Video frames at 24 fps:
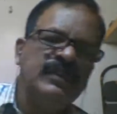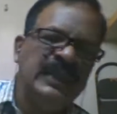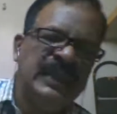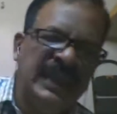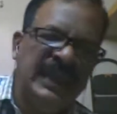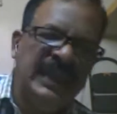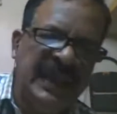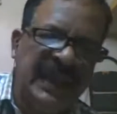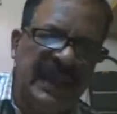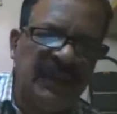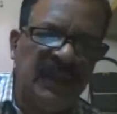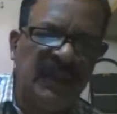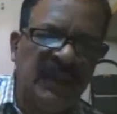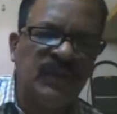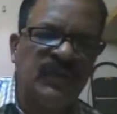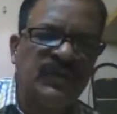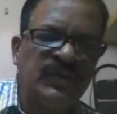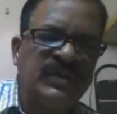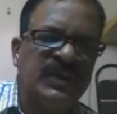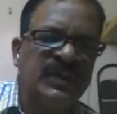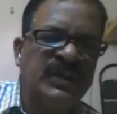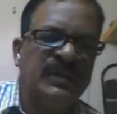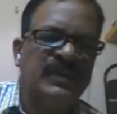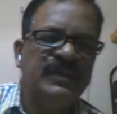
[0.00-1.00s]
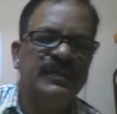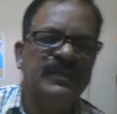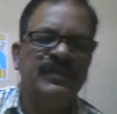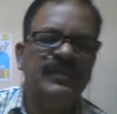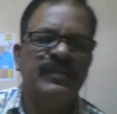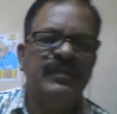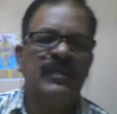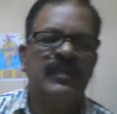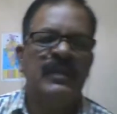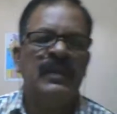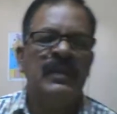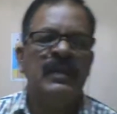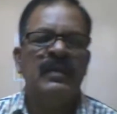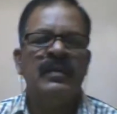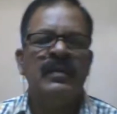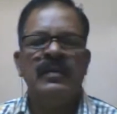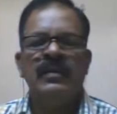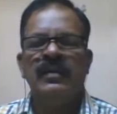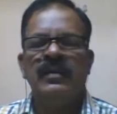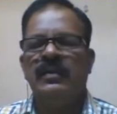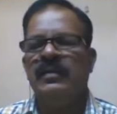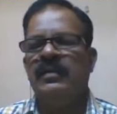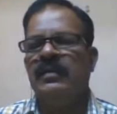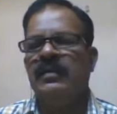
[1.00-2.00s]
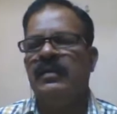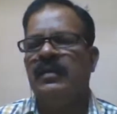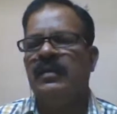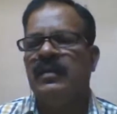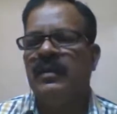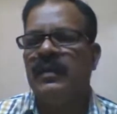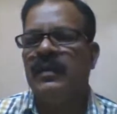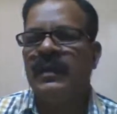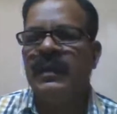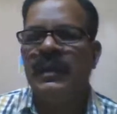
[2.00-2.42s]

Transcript: another question, uh, a